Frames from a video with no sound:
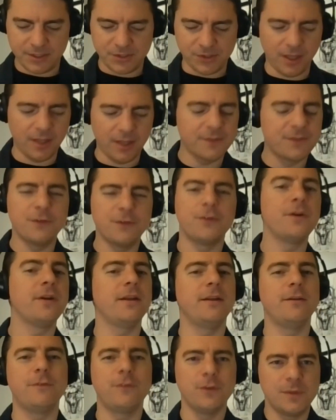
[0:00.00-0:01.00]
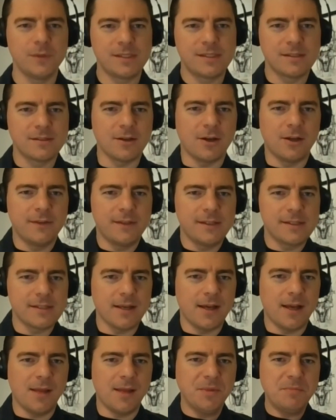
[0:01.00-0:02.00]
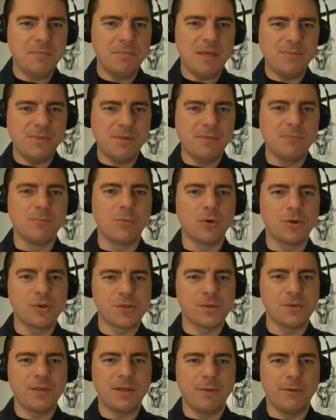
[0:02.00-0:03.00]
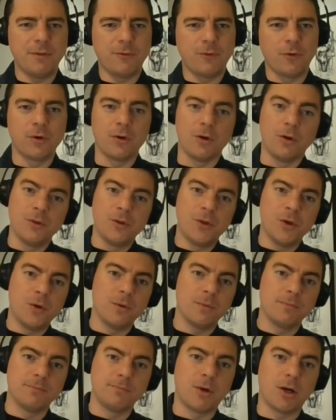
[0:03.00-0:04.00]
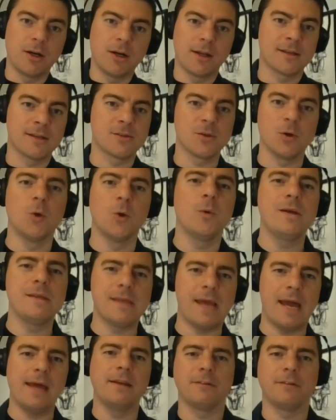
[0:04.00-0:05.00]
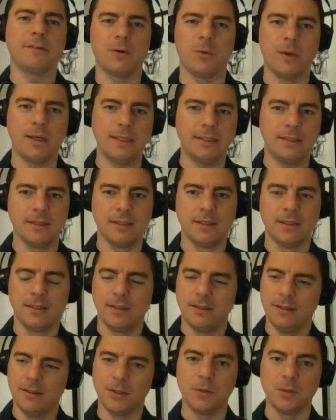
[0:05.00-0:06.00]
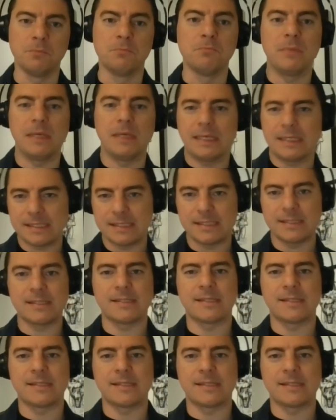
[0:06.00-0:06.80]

there's a lot of different influences on this album, maybe more so than before, although Bark has always had a quite, you know, mixed